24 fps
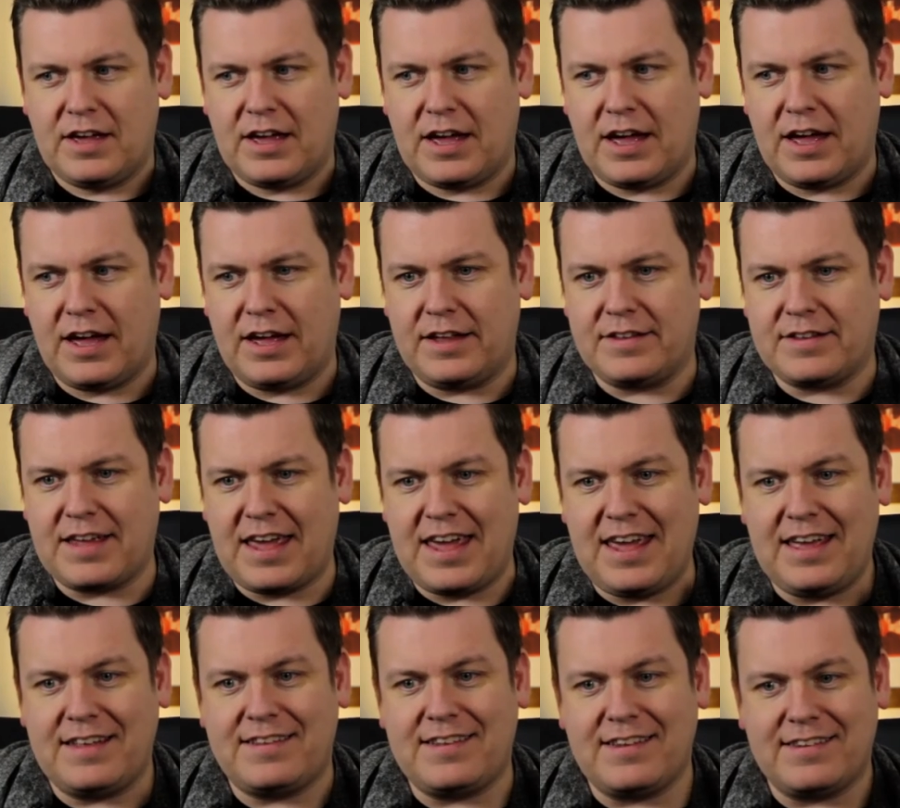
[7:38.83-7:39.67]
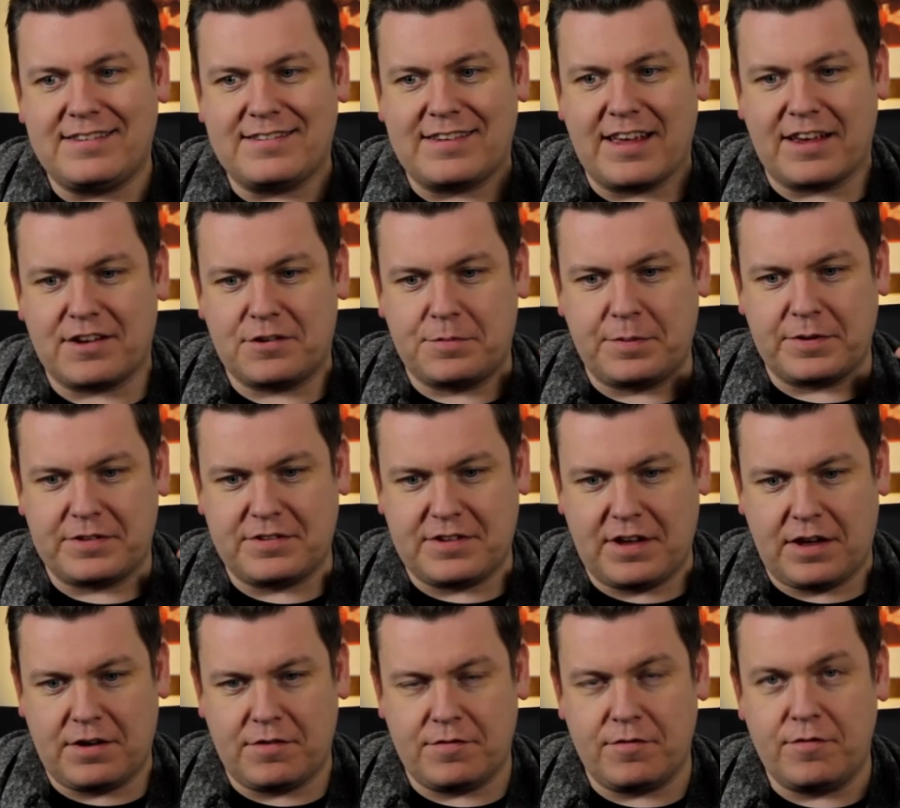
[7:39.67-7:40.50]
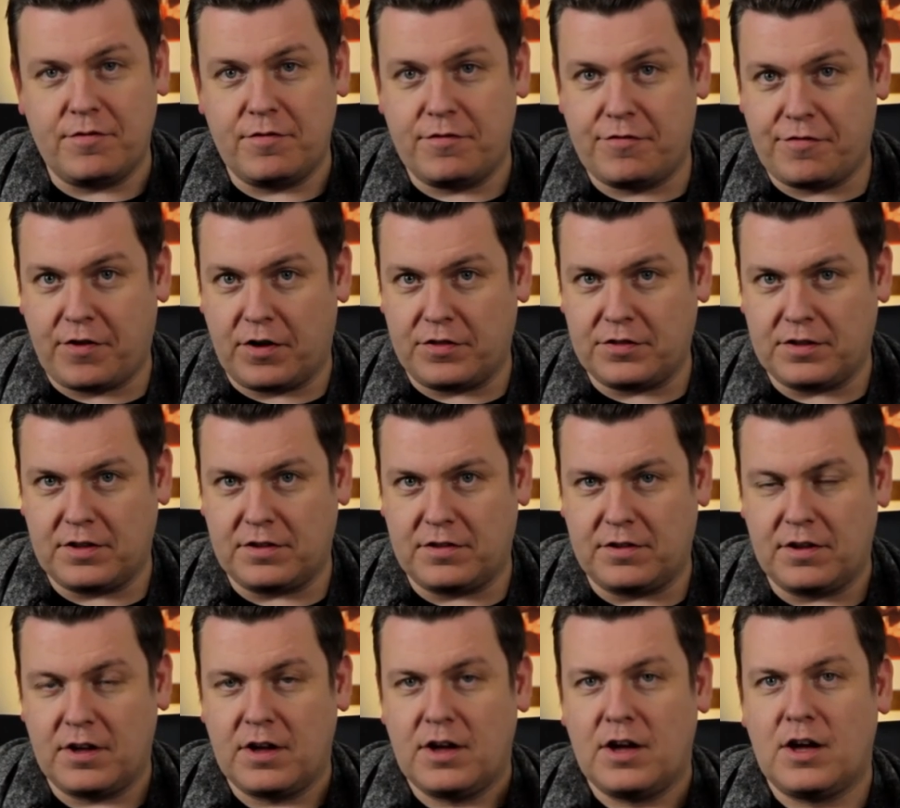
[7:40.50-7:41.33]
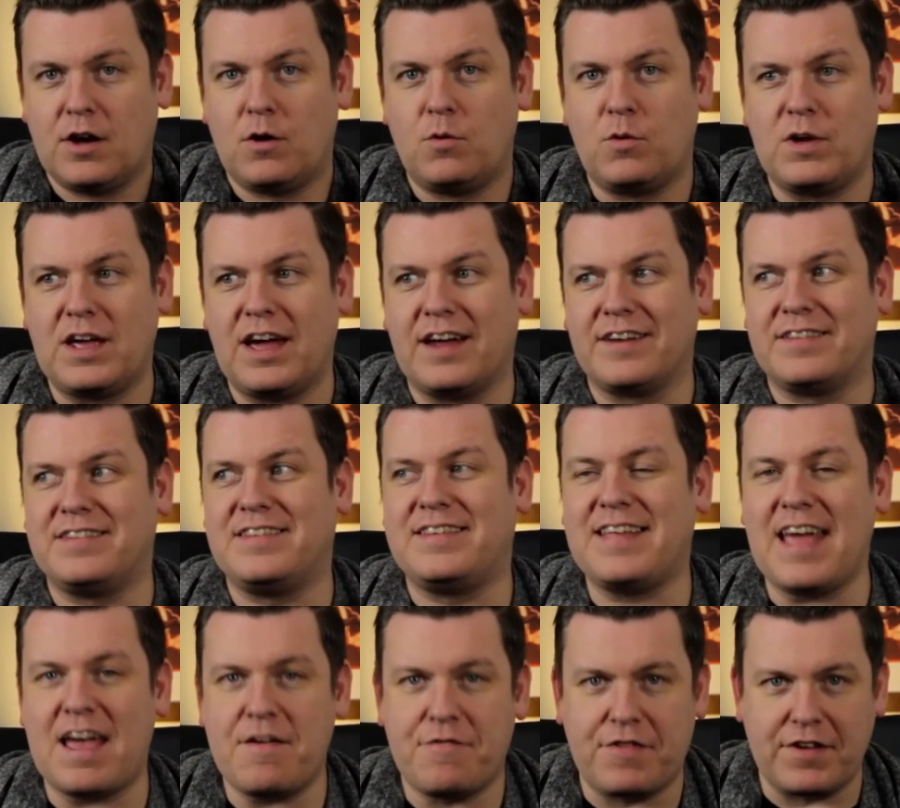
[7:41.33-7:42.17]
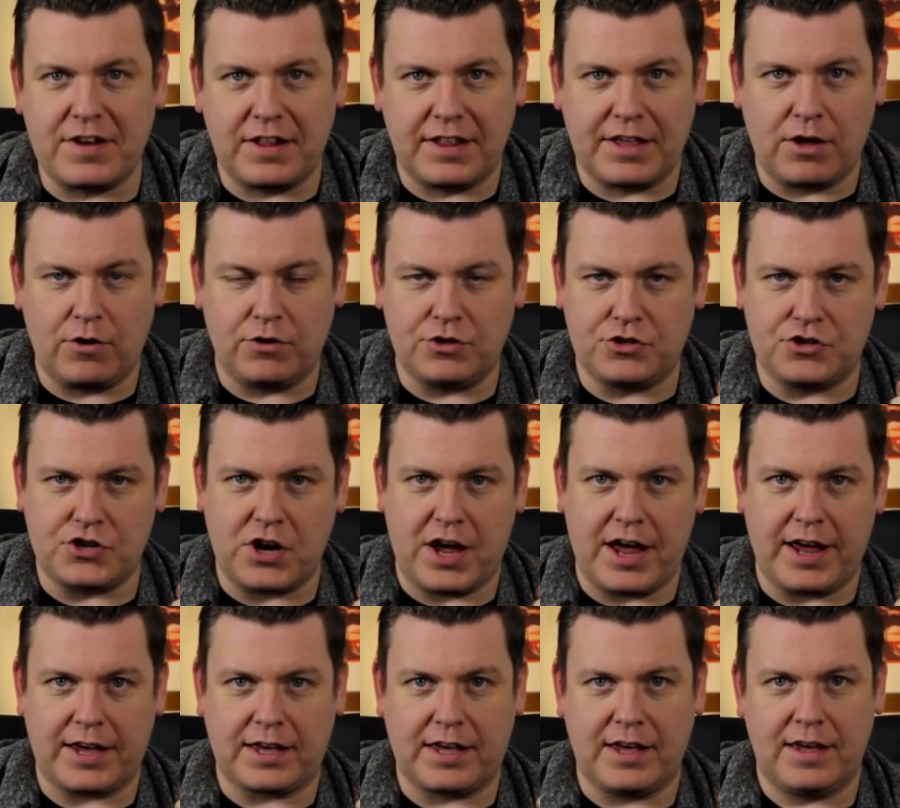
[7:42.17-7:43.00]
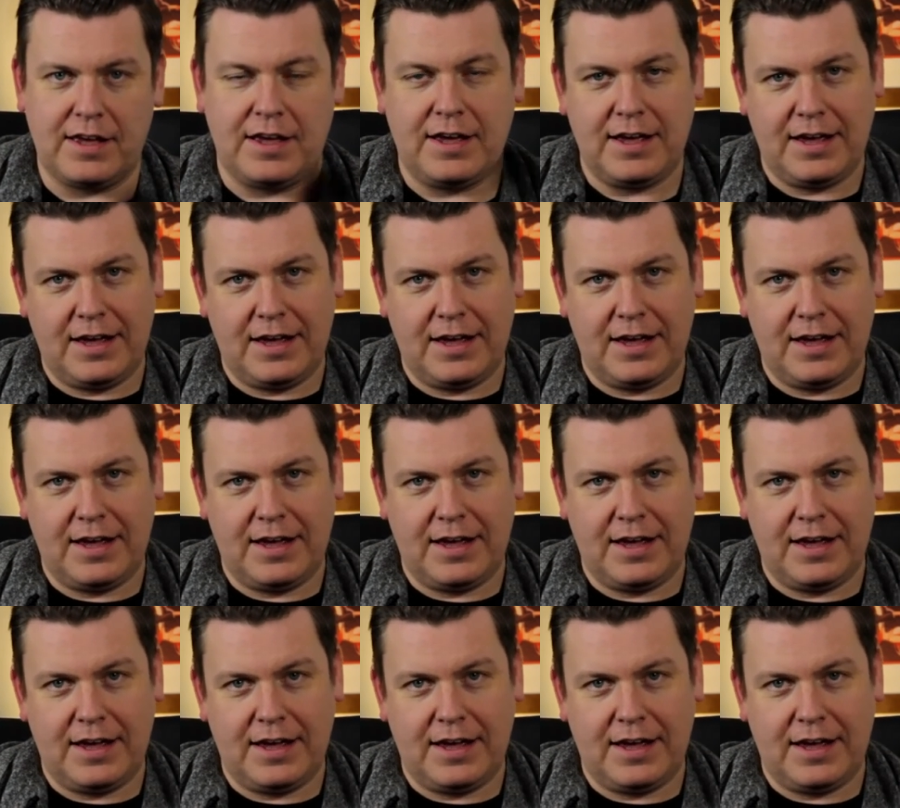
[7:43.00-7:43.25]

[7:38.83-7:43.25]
and eighty-six percent funded. We are definitely on track.